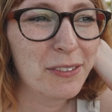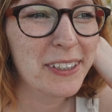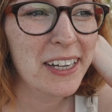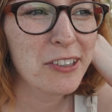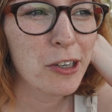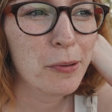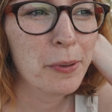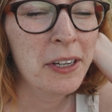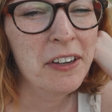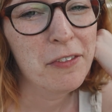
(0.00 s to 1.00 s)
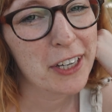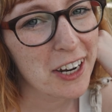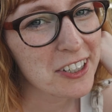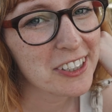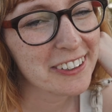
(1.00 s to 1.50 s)
of a day job,
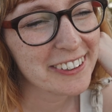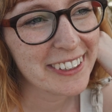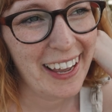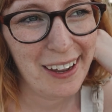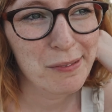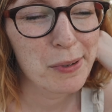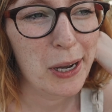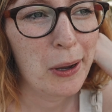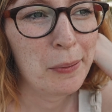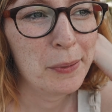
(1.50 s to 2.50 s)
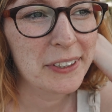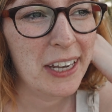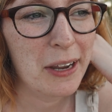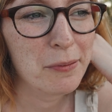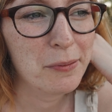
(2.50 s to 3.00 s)
vacations can become a
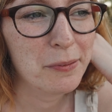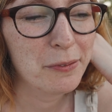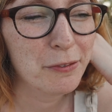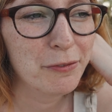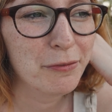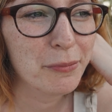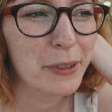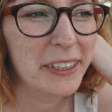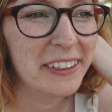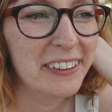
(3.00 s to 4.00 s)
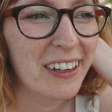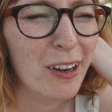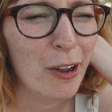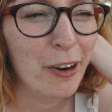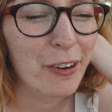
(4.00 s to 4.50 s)
time with
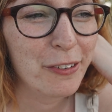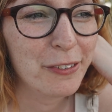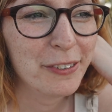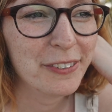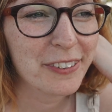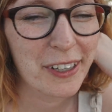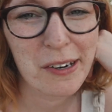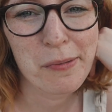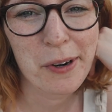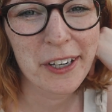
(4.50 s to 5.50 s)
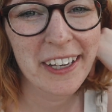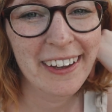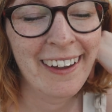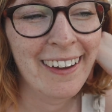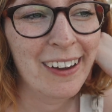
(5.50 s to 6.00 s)
a lot of creative work.
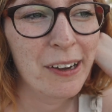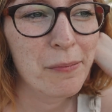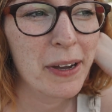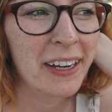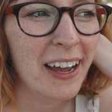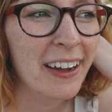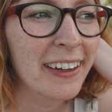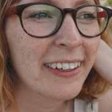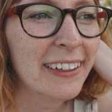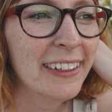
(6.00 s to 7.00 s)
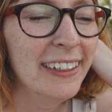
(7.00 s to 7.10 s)
And I